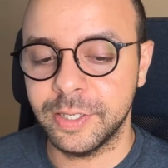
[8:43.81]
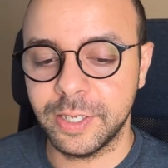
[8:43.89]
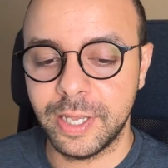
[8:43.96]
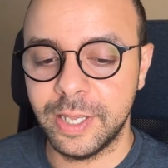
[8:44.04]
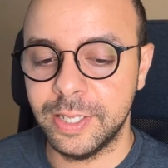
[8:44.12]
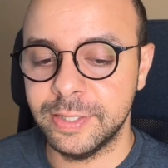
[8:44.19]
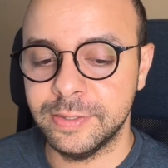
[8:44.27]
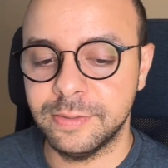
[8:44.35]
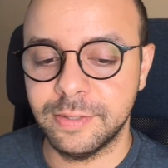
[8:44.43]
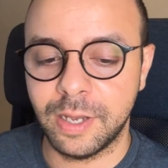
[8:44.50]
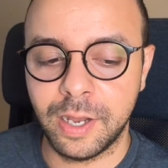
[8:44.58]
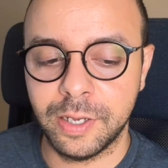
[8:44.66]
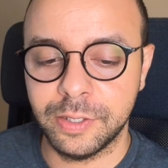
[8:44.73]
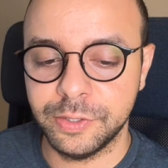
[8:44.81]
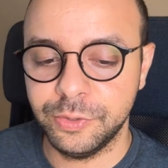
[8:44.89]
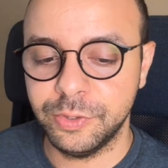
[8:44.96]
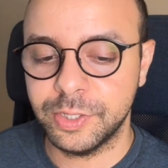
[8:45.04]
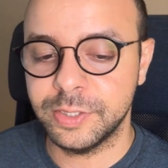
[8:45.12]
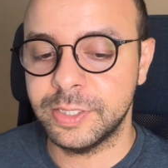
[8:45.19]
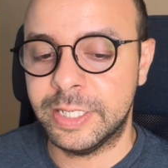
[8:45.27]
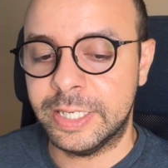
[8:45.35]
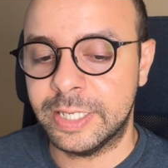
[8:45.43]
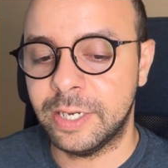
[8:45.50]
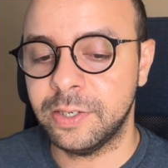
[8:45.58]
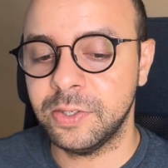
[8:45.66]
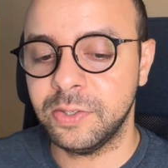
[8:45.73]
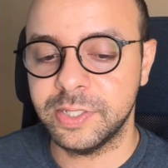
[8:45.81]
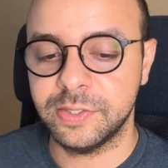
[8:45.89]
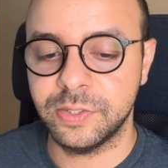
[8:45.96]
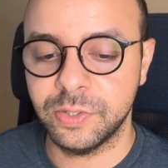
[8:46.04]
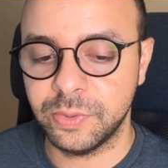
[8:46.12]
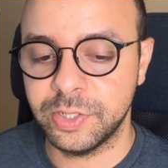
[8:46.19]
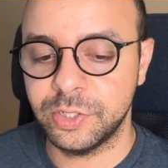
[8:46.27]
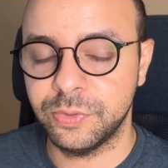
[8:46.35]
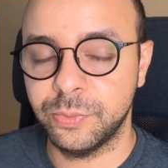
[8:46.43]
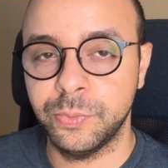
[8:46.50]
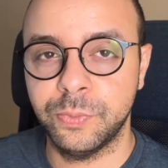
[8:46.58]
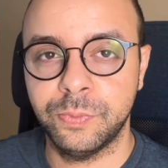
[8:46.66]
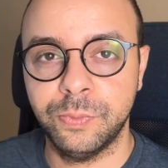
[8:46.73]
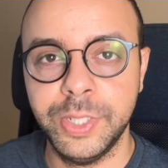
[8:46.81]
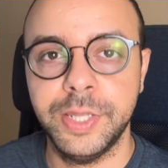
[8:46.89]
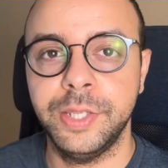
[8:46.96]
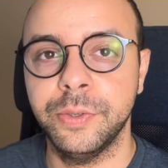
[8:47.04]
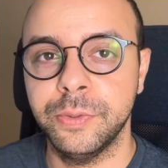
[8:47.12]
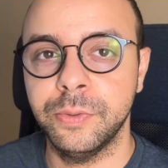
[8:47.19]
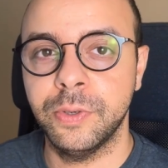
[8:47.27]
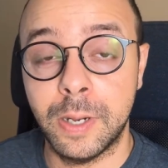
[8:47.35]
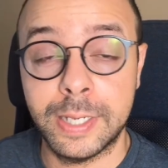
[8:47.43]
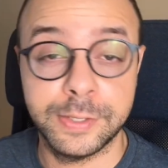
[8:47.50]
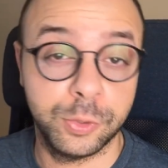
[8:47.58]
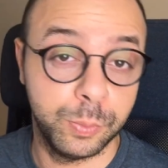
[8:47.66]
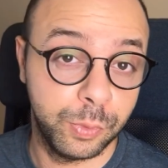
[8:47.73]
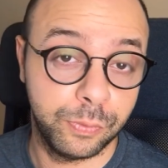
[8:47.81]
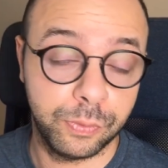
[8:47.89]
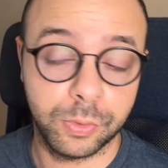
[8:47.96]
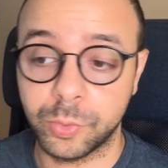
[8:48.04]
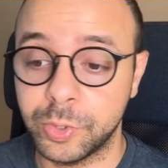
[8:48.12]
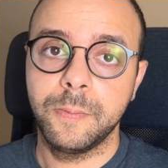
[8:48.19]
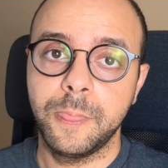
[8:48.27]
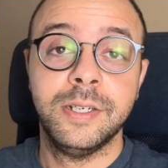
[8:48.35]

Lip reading: and you can take all this knowledge with you as you move forward.